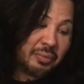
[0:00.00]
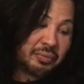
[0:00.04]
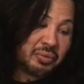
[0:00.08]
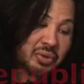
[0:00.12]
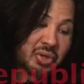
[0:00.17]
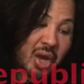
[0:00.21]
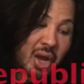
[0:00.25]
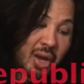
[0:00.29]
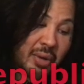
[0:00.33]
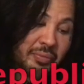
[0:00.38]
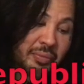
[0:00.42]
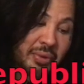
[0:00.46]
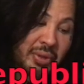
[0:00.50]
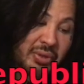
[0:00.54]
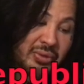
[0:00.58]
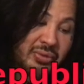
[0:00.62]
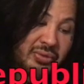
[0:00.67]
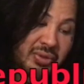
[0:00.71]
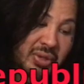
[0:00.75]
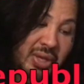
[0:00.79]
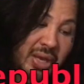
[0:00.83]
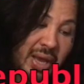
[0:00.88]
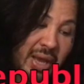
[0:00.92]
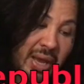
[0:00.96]

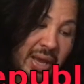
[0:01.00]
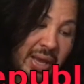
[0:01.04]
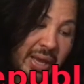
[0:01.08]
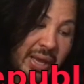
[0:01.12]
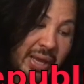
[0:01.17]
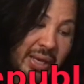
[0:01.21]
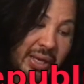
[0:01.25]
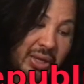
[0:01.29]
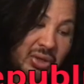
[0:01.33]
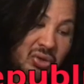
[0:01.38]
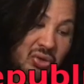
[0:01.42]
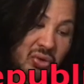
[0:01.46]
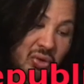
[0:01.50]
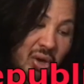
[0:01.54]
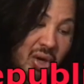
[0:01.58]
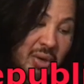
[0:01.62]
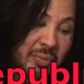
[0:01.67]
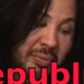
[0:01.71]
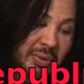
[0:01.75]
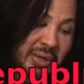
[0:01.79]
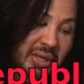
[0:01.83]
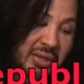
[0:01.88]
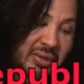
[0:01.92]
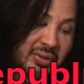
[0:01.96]
Thomas K.
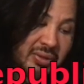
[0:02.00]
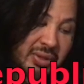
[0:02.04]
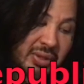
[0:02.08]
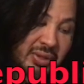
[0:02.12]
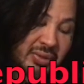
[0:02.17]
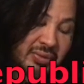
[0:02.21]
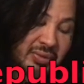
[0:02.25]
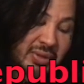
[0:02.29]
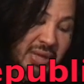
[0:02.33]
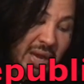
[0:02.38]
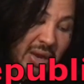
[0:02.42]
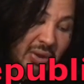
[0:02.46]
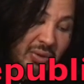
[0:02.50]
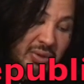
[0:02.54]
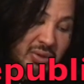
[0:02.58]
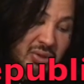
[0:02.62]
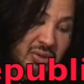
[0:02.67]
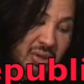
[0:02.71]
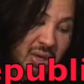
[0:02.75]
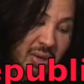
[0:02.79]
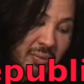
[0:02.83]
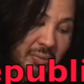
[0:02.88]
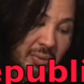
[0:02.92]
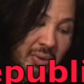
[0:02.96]
Norment is now in
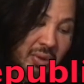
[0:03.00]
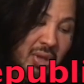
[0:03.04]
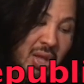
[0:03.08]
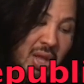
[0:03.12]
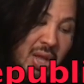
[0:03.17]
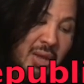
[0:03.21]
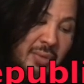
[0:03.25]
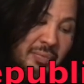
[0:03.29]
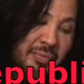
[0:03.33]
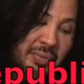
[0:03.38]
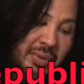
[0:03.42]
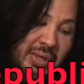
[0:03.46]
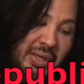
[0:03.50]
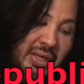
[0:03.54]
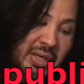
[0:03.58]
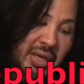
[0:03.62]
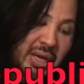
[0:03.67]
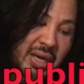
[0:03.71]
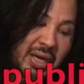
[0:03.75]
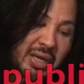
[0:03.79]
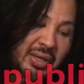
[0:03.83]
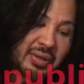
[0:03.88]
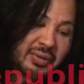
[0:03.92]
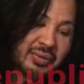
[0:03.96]
trouble
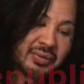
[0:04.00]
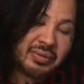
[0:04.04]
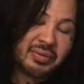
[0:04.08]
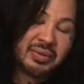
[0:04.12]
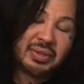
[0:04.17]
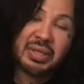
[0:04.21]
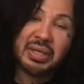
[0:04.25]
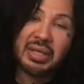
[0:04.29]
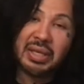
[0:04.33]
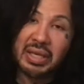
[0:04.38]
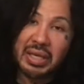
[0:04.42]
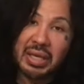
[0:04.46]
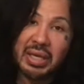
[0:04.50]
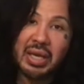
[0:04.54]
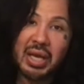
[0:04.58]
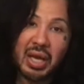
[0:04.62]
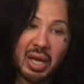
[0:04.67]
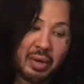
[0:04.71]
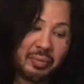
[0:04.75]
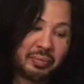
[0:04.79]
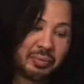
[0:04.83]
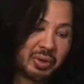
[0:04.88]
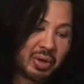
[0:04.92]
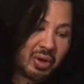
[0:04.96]
because he
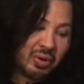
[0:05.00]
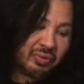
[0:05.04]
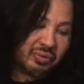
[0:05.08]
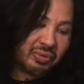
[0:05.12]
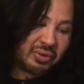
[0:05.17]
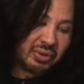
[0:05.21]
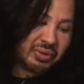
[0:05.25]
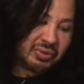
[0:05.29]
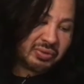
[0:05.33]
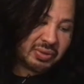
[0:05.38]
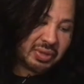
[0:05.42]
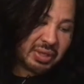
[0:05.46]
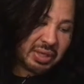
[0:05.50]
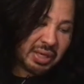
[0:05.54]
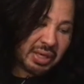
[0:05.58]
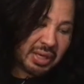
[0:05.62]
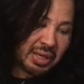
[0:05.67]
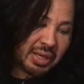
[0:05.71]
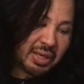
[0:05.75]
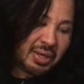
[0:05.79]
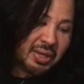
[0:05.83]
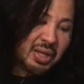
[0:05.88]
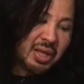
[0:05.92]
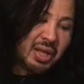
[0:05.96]
helped
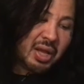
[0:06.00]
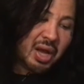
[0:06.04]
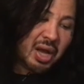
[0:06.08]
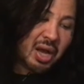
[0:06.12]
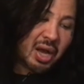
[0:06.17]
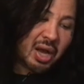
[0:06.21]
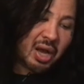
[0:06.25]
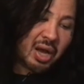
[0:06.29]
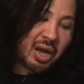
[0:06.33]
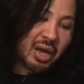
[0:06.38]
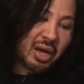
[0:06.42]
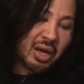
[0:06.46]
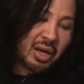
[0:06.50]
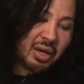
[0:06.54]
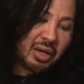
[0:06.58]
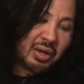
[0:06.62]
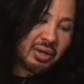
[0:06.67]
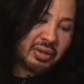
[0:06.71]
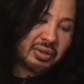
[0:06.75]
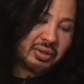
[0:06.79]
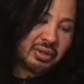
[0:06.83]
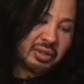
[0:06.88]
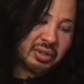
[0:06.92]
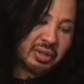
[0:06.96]
oversee
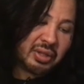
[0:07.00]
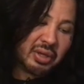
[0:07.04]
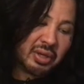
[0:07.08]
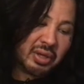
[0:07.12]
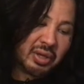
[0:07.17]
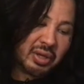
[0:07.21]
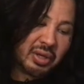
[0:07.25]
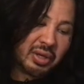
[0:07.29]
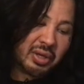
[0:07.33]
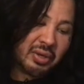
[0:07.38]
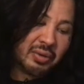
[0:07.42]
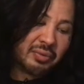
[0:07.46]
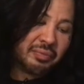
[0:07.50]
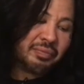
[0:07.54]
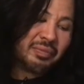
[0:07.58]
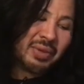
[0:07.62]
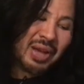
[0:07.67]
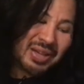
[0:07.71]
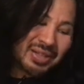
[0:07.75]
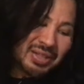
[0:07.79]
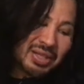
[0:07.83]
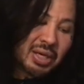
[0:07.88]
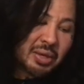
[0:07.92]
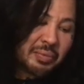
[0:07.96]
a
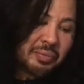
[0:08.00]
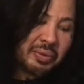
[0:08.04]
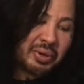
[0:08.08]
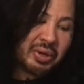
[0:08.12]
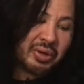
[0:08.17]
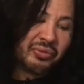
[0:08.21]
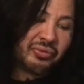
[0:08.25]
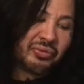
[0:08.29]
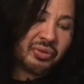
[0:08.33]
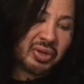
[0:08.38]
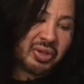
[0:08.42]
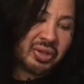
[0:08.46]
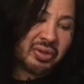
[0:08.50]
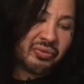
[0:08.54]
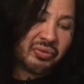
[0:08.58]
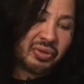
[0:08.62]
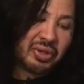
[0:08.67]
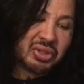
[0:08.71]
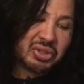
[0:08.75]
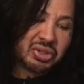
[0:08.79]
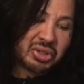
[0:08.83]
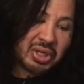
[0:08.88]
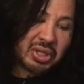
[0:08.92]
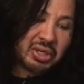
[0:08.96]
yearbook for the
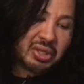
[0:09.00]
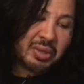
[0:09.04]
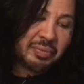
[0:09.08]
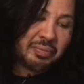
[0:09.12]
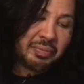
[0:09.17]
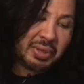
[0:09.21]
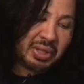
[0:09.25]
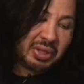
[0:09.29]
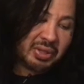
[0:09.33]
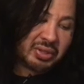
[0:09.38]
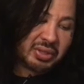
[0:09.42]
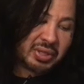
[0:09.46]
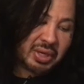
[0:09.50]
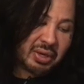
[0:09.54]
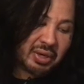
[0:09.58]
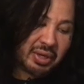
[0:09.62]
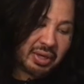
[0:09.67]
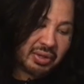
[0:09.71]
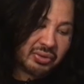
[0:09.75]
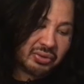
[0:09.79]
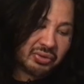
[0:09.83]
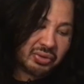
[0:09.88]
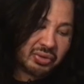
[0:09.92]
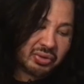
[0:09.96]
Virginia
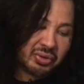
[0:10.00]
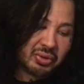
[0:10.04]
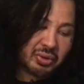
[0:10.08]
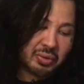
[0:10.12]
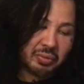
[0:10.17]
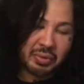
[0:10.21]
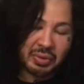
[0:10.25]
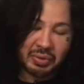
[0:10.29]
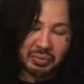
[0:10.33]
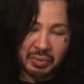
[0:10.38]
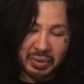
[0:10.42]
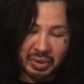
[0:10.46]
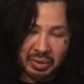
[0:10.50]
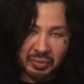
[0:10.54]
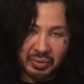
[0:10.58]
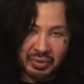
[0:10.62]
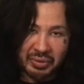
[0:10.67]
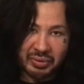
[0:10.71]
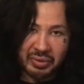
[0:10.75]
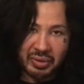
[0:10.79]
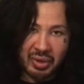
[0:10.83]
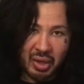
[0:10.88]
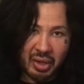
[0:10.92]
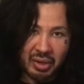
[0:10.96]
Military Institute, was what it
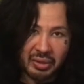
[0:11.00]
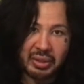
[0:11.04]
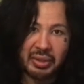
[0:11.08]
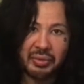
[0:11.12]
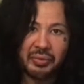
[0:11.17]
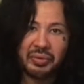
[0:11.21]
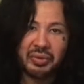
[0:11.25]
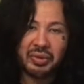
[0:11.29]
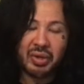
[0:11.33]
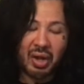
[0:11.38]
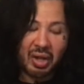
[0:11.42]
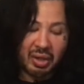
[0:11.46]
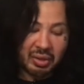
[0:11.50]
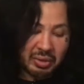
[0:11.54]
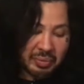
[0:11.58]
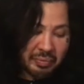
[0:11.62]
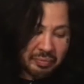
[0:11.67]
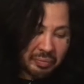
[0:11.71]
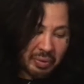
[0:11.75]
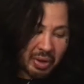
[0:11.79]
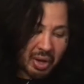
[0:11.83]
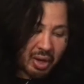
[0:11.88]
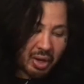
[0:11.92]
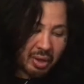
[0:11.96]
was called, and it was called The
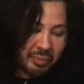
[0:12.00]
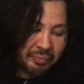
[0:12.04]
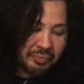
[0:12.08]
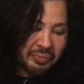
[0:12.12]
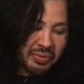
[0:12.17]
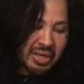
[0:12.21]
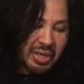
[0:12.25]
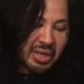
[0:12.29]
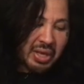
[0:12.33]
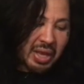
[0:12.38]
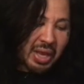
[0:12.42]
Bomb.